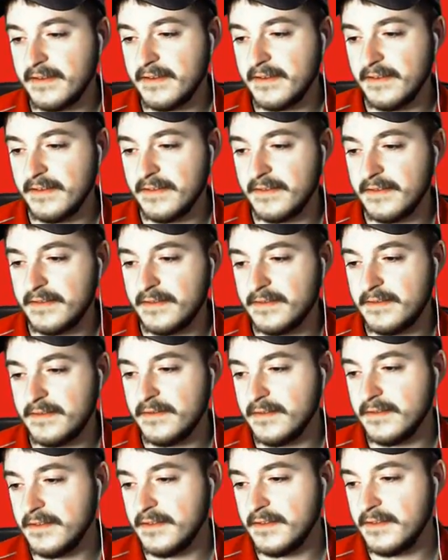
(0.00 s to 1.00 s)

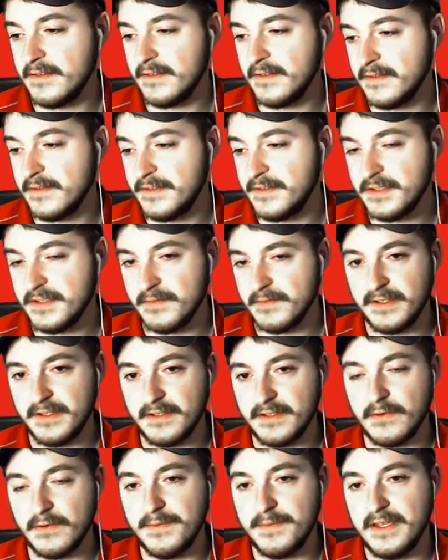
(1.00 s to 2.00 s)
the gym leader
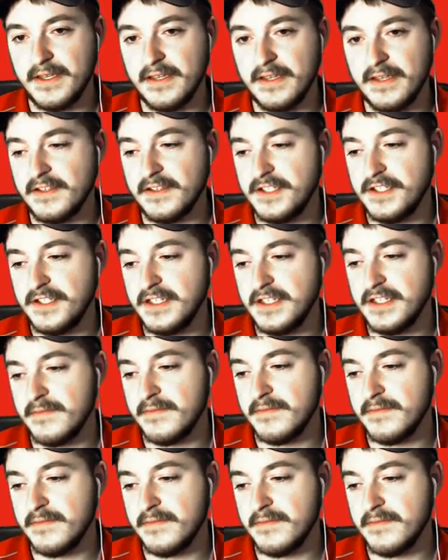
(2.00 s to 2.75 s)
will be in the gym,